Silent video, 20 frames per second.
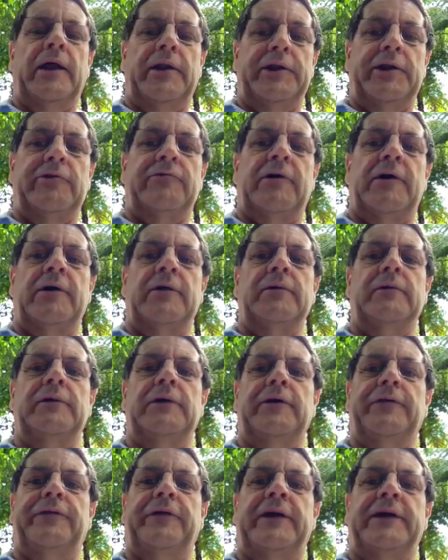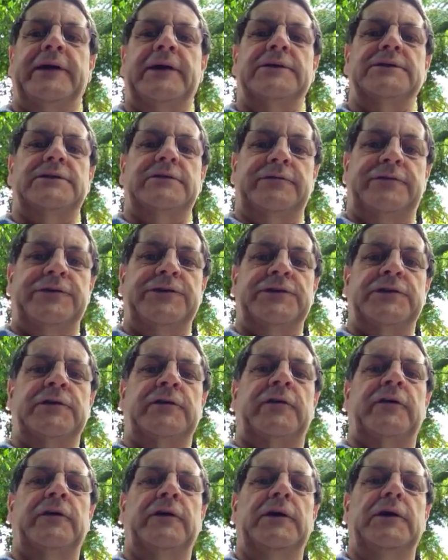only grow if they get
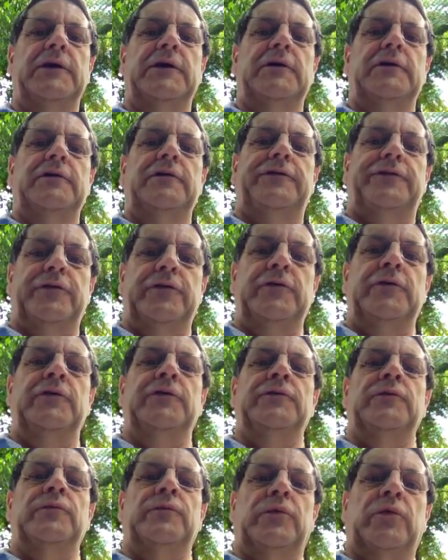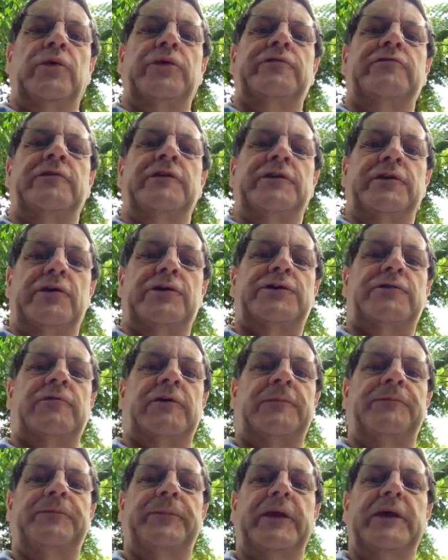sufficient food and water and nurturing.